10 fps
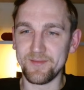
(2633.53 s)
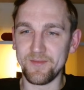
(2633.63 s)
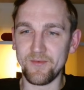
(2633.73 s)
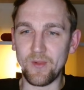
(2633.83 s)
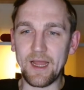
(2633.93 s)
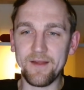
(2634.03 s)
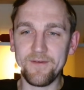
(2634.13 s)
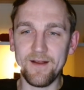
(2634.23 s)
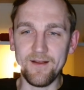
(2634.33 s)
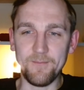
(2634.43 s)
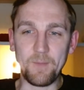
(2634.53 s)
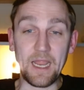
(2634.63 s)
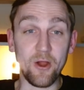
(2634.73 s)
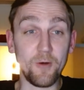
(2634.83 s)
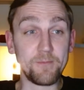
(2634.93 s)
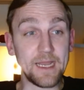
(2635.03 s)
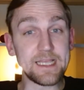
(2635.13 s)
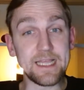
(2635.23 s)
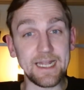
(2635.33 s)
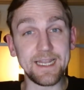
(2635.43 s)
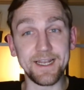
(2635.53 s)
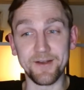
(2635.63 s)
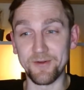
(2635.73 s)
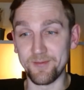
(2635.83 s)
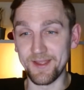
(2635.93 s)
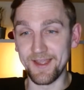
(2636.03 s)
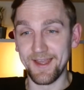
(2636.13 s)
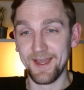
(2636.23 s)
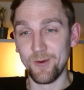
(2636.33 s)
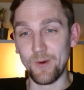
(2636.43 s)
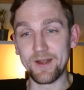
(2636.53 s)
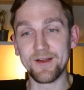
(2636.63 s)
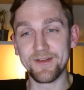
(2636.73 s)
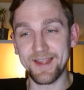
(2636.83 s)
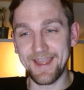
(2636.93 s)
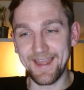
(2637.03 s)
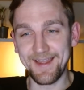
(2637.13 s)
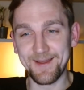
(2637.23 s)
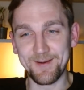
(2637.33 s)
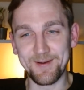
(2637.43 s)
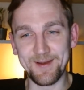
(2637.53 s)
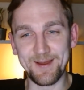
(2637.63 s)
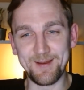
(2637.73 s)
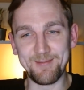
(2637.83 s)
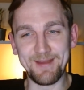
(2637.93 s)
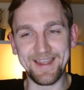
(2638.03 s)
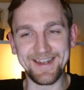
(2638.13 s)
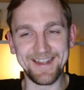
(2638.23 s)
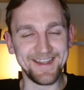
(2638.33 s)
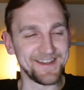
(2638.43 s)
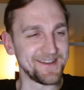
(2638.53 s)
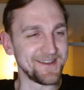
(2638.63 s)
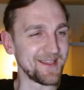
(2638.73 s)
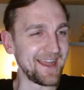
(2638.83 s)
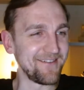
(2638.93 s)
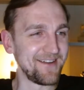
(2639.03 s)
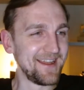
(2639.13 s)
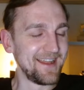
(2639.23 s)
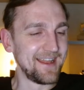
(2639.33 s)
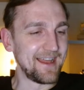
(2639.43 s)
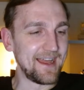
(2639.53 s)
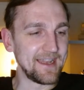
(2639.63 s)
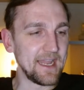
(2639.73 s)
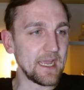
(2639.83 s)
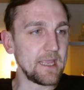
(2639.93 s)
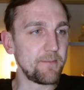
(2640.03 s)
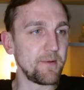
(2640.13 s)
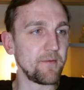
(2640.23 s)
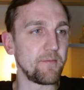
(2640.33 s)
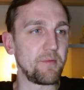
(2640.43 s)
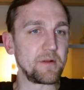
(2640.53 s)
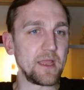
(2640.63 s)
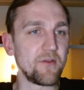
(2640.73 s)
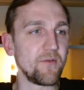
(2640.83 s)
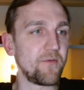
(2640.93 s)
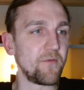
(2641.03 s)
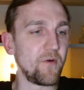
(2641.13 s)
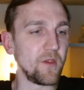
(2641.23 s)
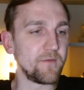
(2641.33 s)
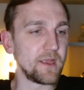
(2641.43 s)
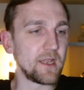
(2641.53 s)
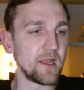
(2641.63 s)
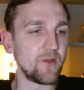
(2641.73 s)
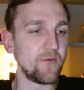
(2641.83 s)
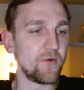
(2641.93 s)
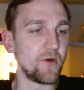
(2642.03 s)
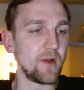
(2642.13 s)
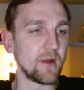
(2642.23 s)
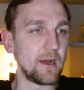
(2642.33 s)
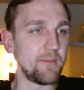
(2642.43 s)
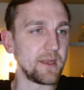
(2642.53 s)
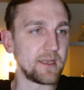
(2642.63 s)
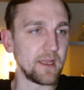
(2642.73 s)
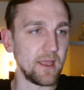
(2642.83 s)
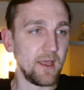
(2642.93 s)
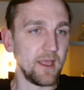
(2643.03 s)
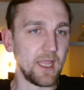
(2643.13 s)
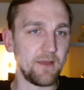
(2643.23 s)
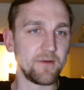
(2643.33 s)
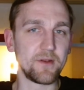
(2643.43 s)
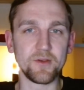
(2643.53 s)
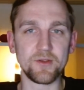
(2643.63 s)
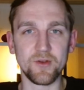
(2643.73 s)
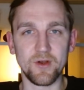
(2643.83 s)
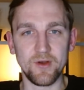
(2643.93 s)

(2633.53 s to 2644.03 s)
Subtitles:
live. I hope next Sunday there will be 100K made live. And yeah, thank you for following. Thank you for commenting, even those